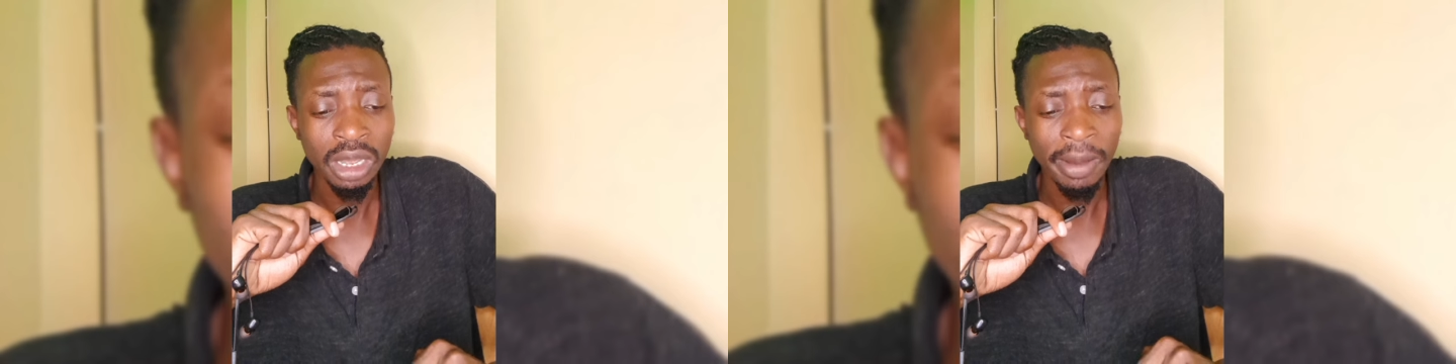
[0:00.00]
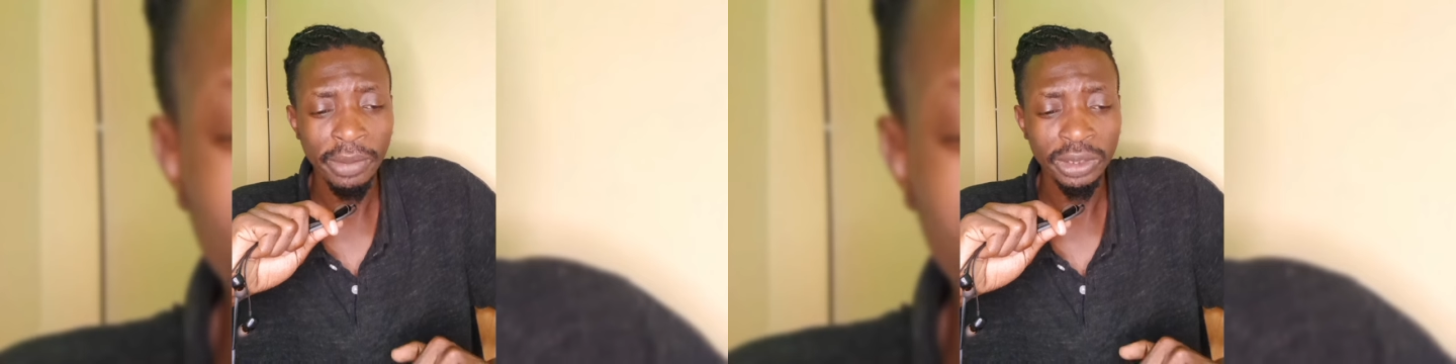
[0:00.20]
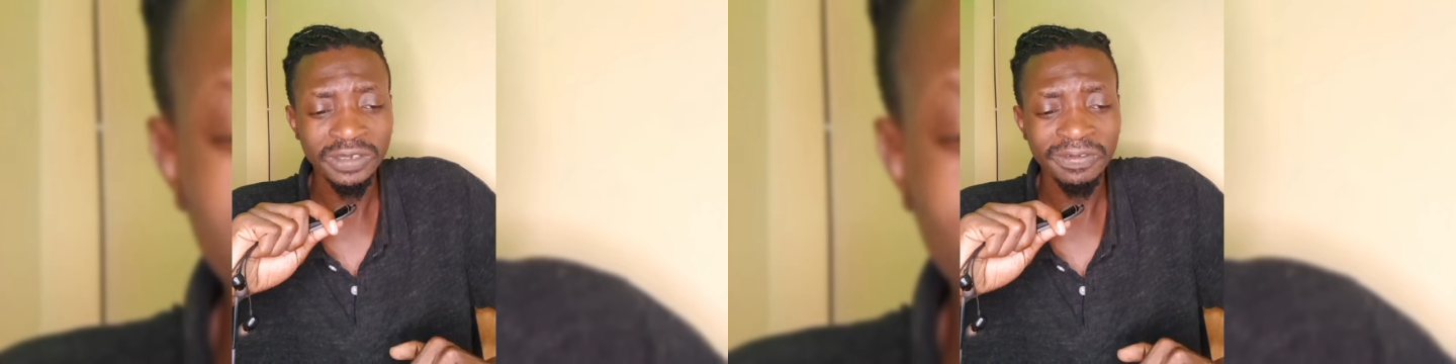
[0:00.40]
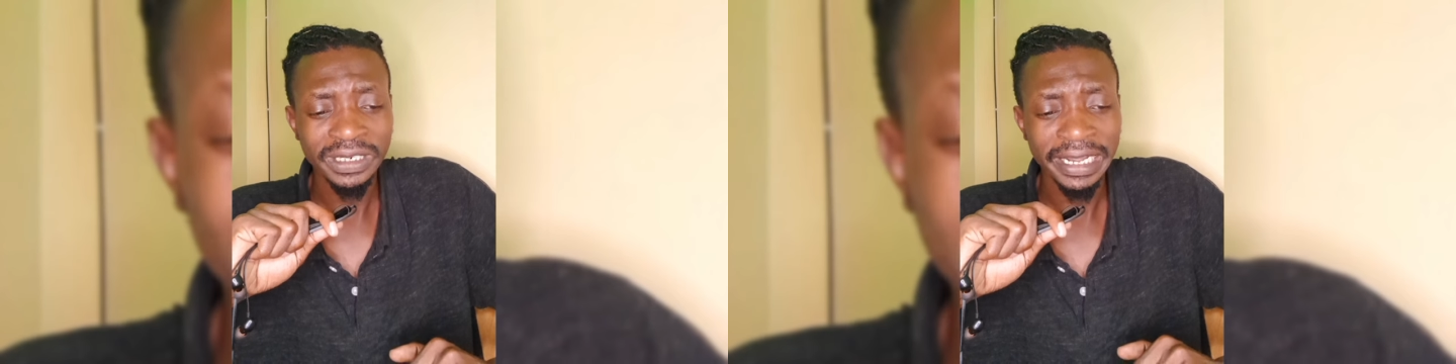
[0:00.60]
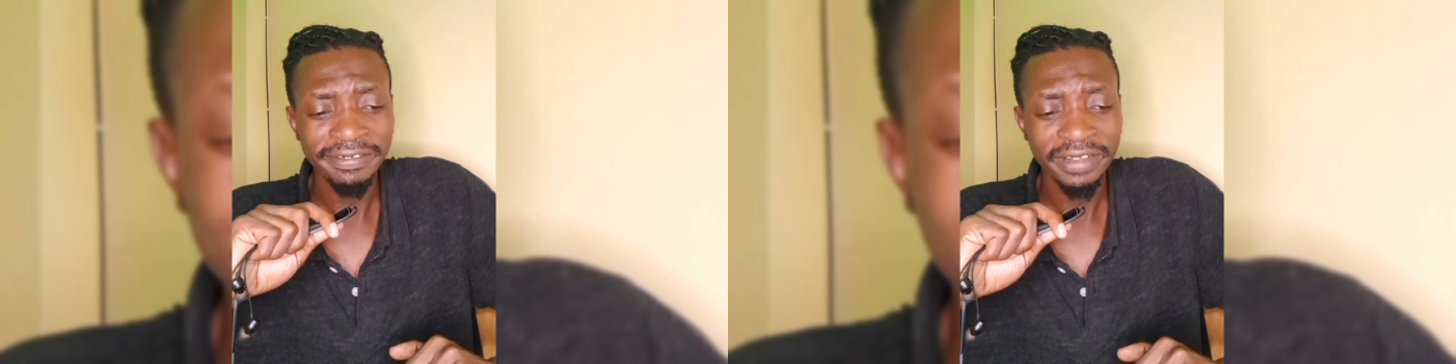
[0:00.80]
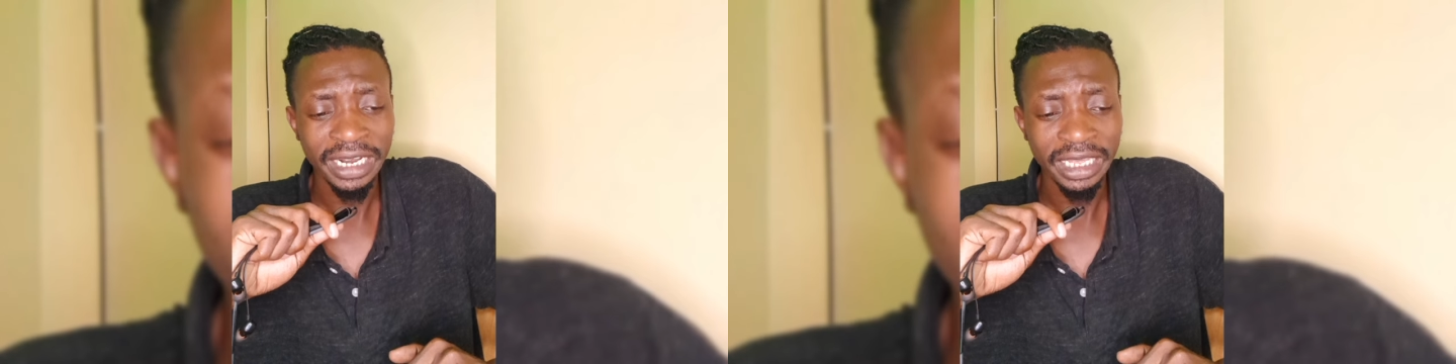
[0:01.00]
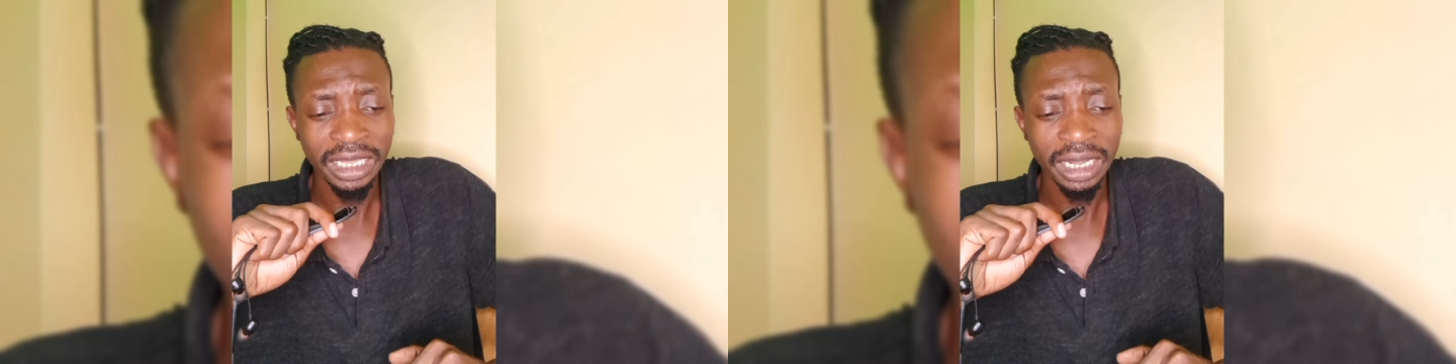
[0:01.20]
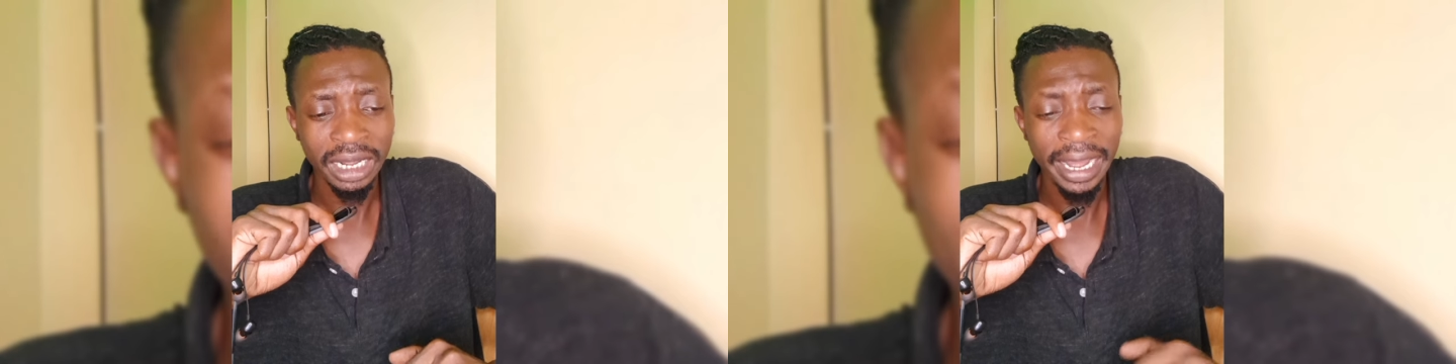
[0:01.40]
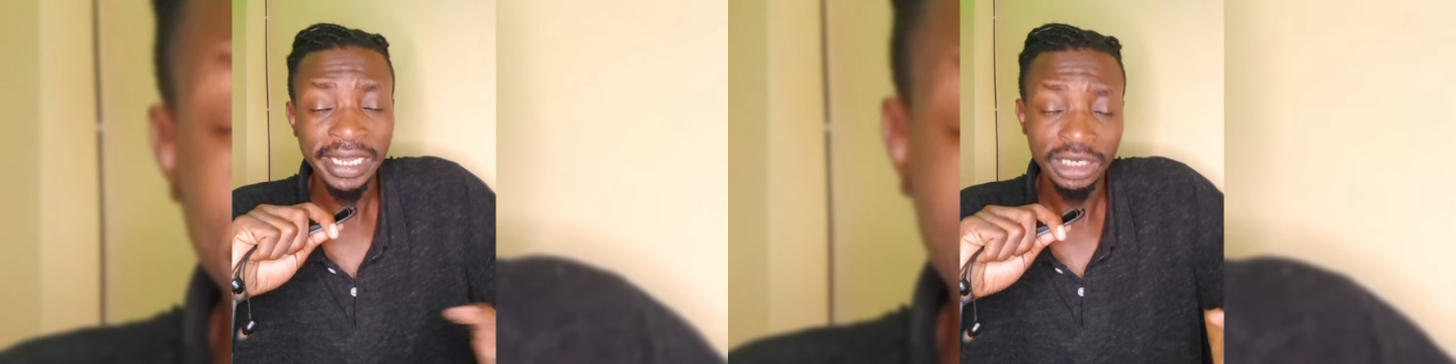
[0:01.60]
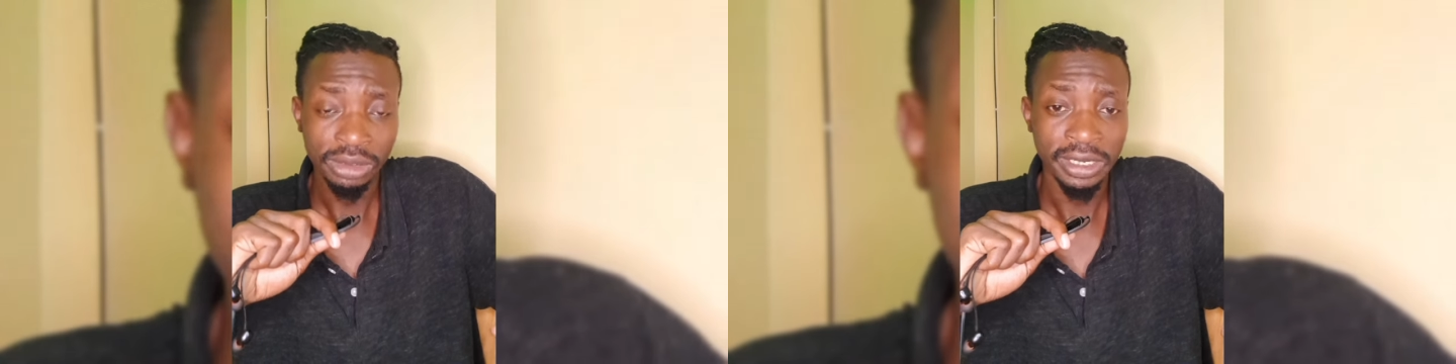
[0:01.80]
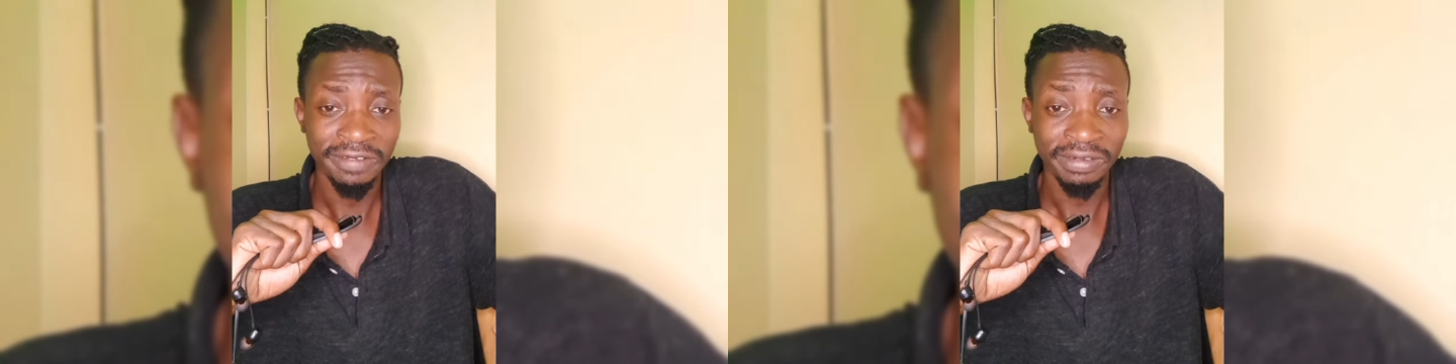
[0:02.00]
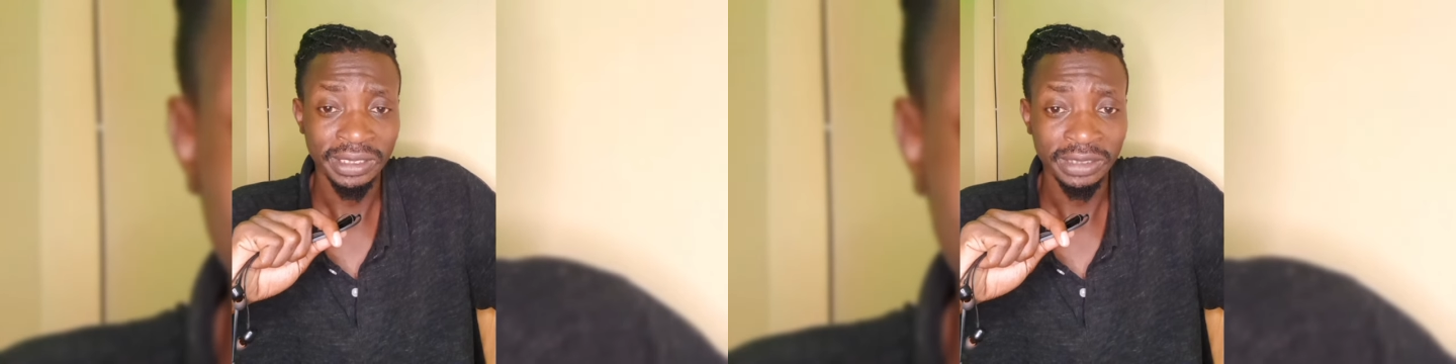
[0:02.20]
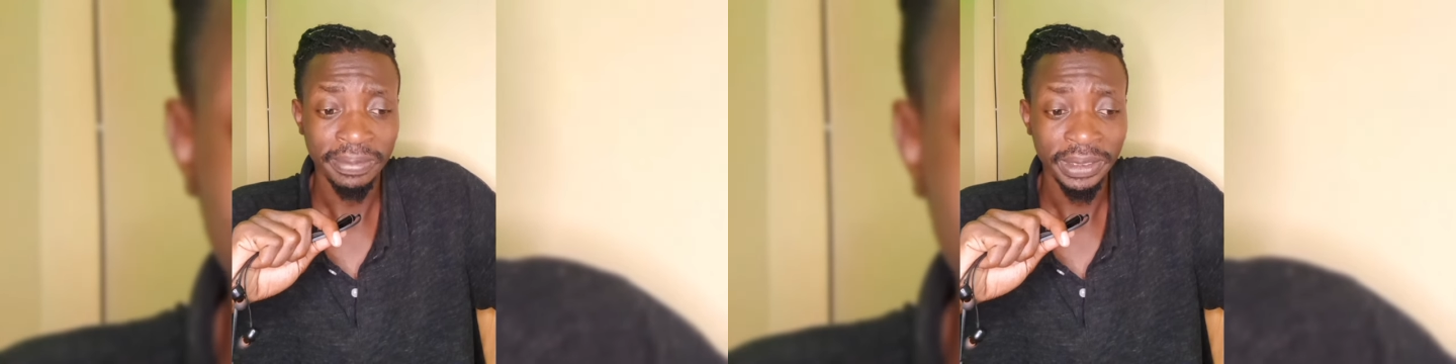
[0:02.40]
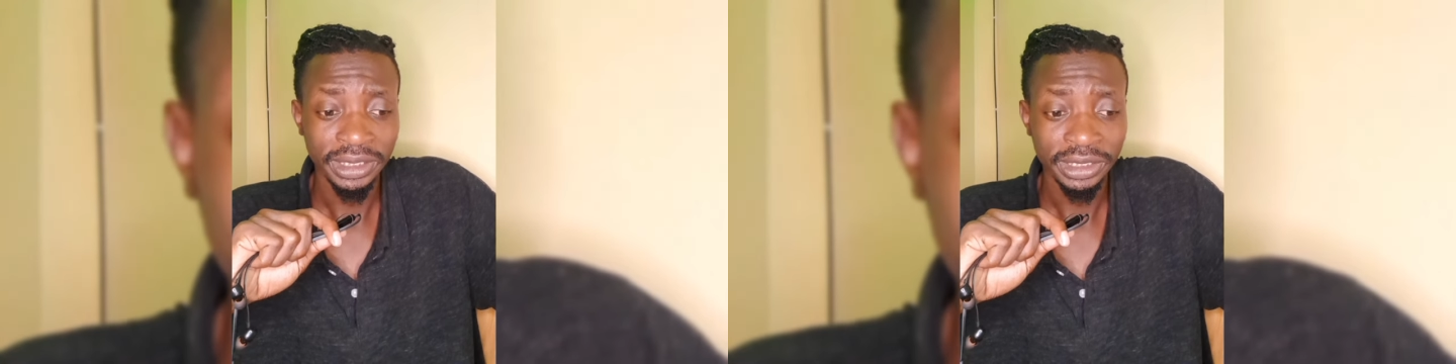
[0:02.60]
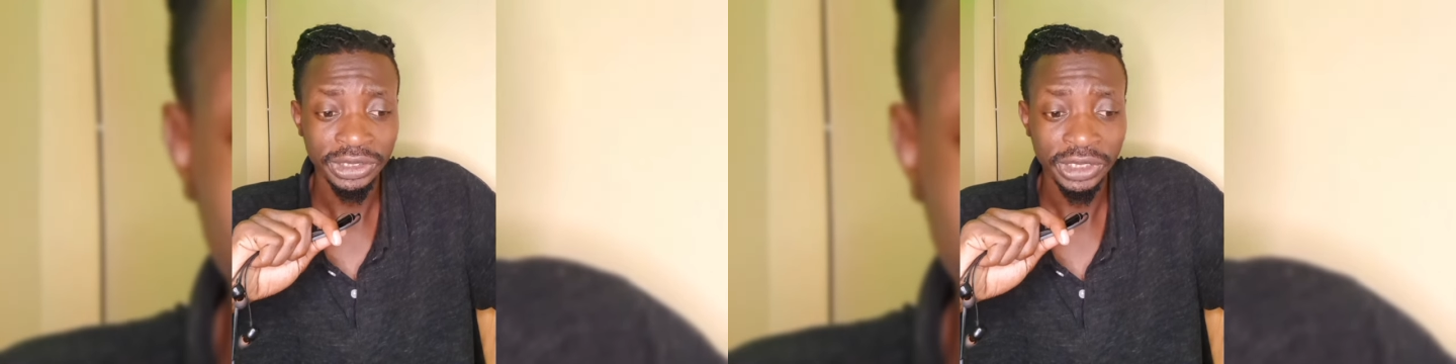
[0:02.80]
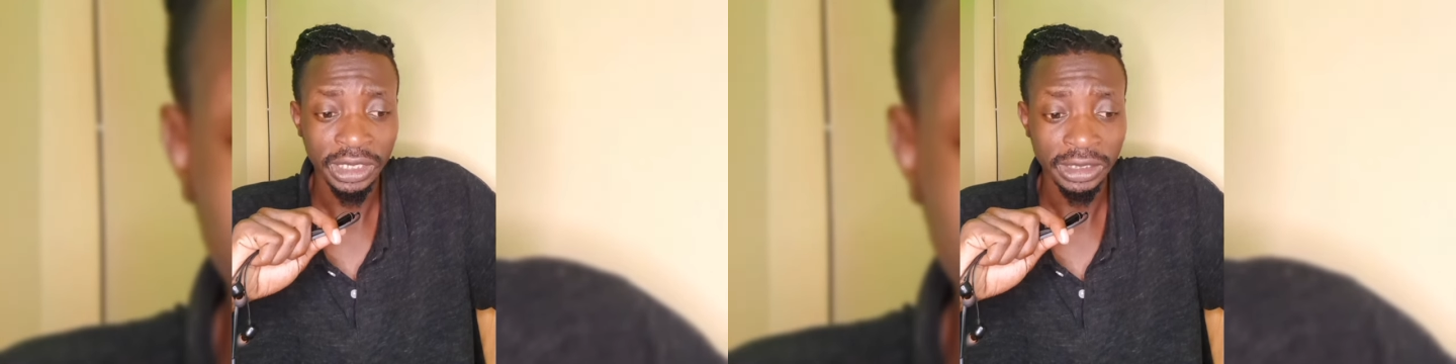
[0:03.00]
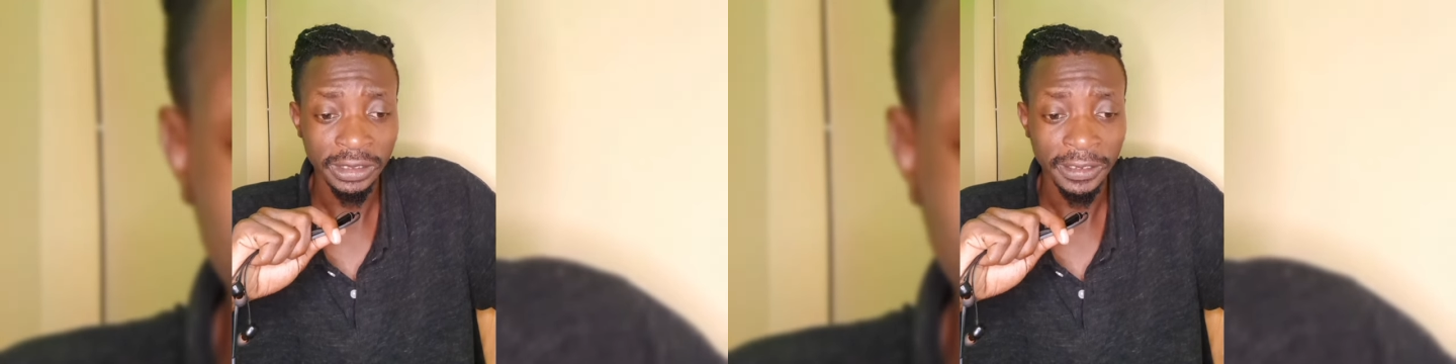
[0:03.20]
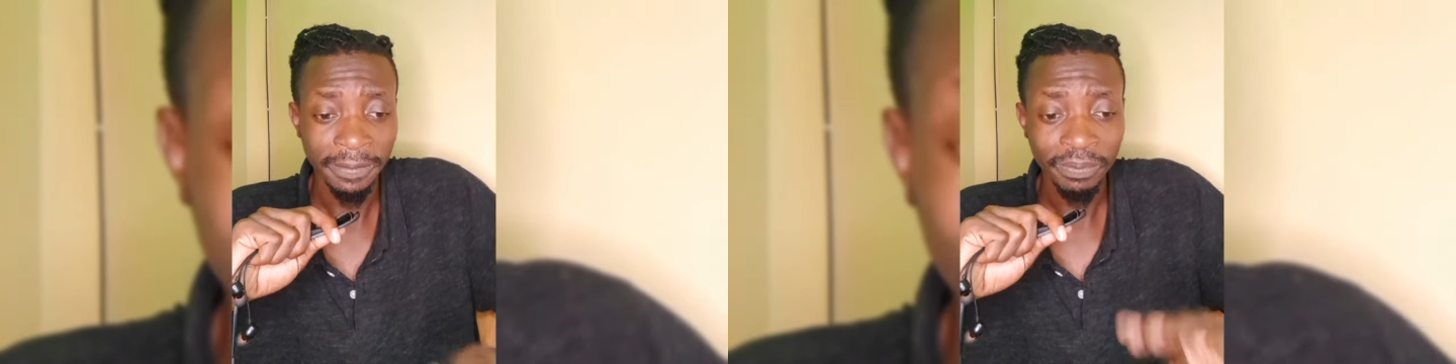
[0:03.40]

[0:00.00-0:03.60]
most of it I feel like I need to deliver this message, and